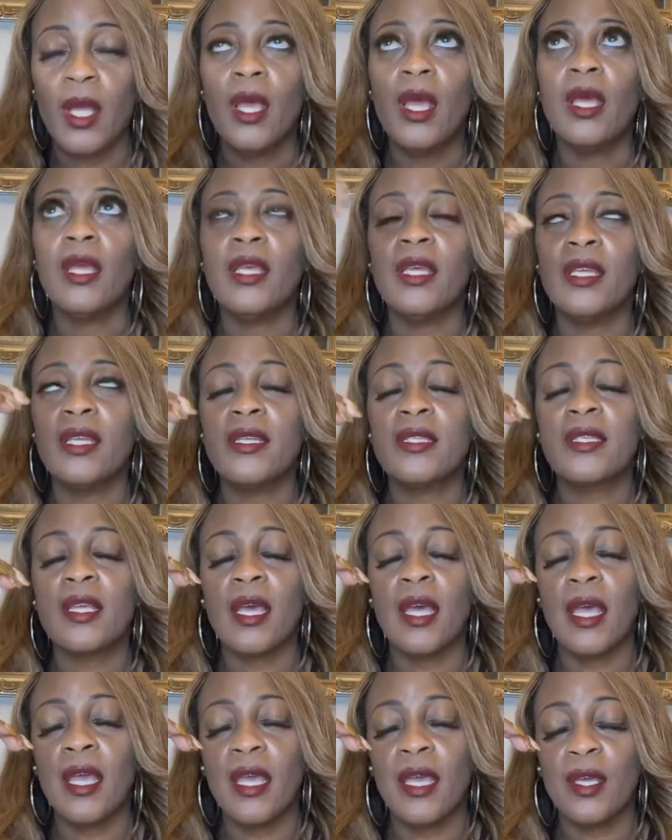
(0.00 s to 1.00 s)
It is
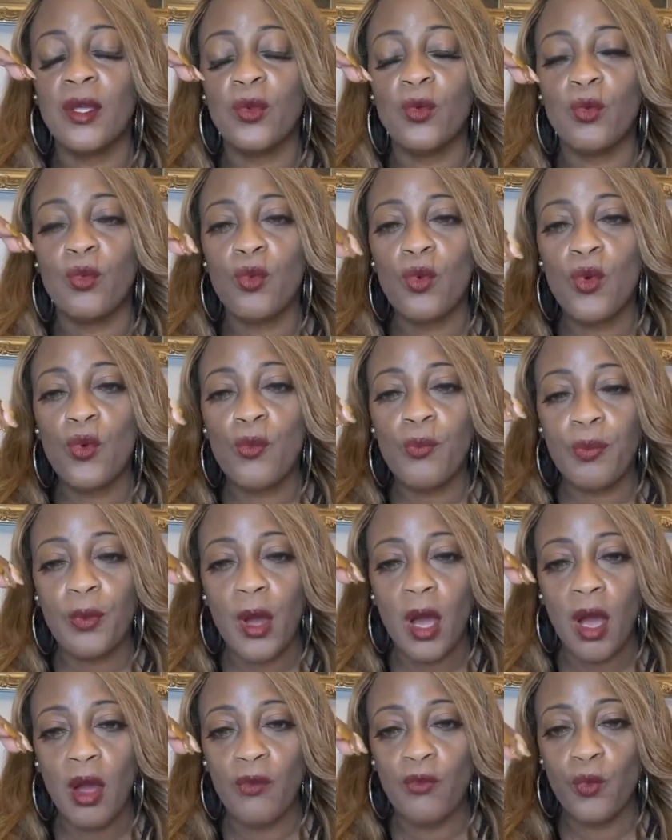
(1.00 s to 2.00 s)
a group
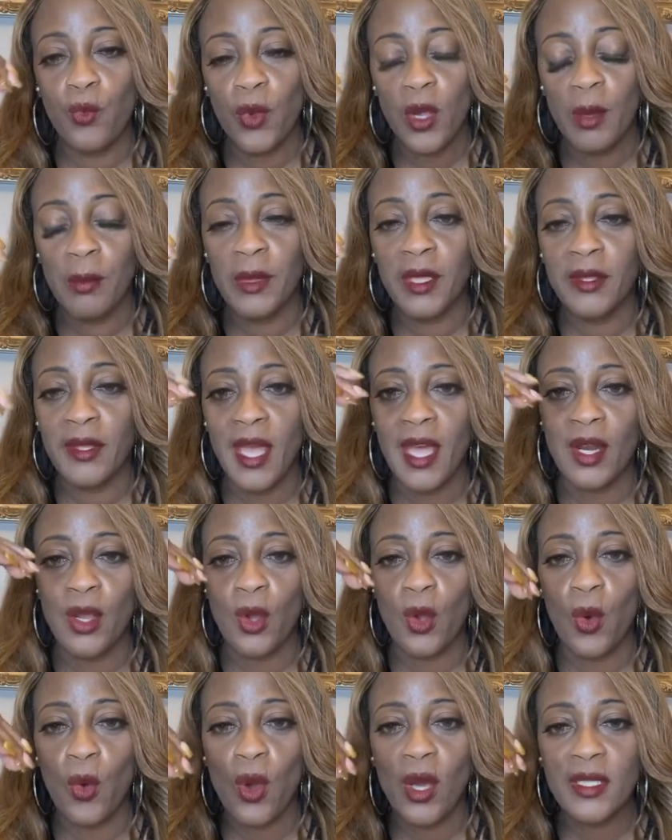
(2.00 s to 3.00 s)
of women that are
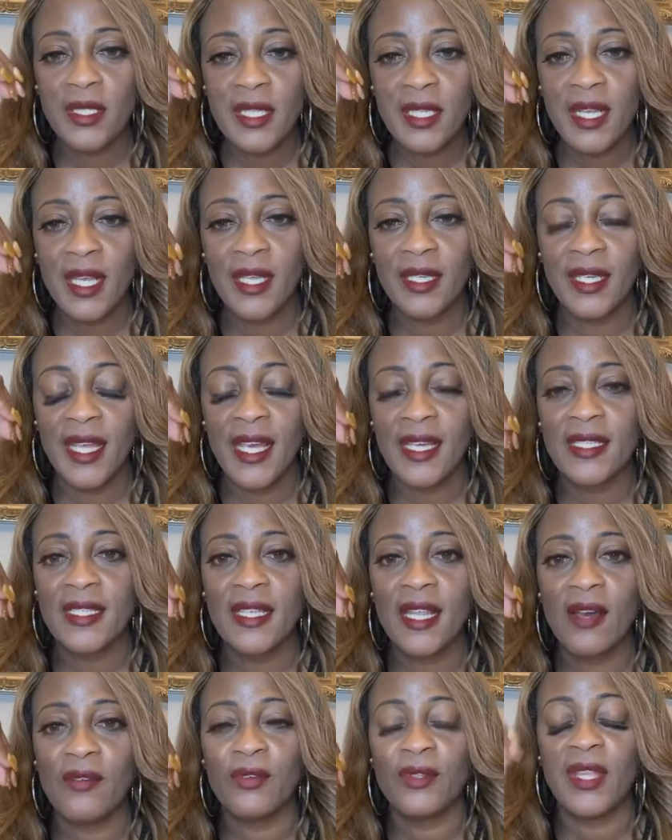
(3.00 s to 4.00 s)
going to their next
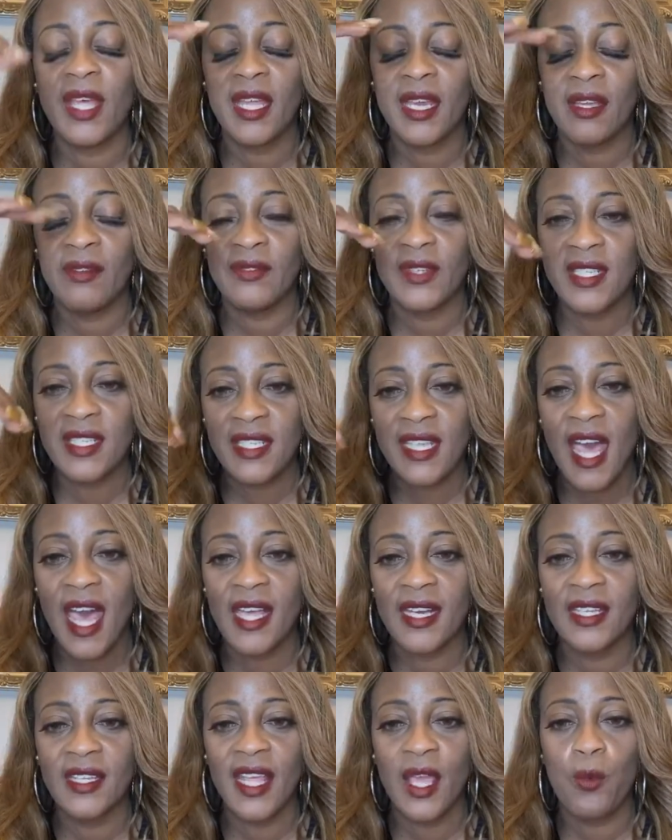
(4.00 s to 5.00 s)
level that have decided
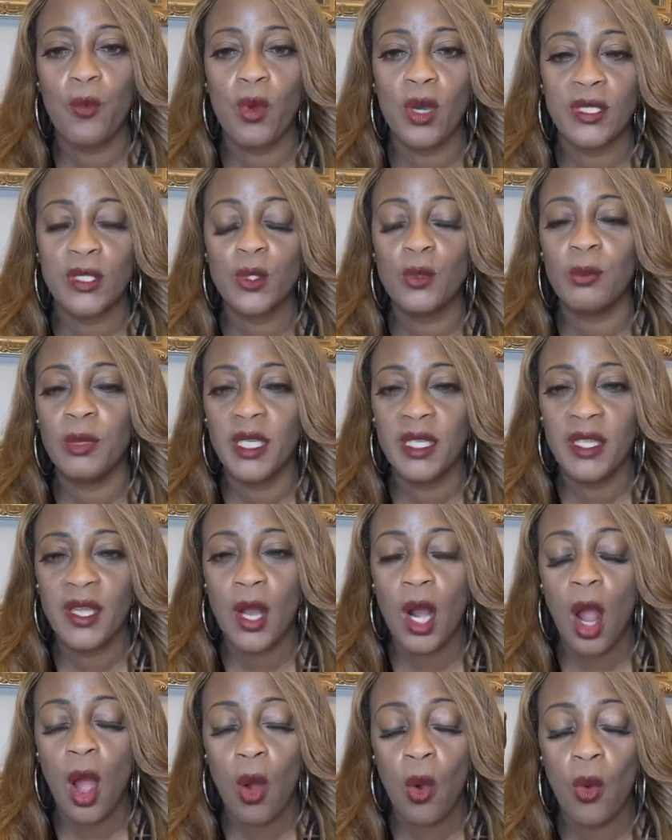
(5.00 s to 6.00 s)
they want to be their
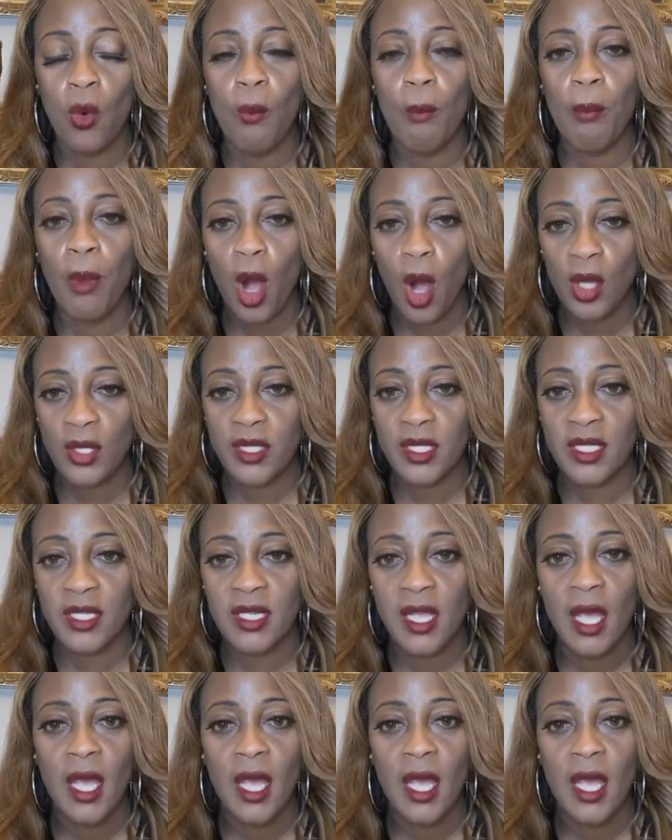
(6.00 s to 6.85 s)
own bosses.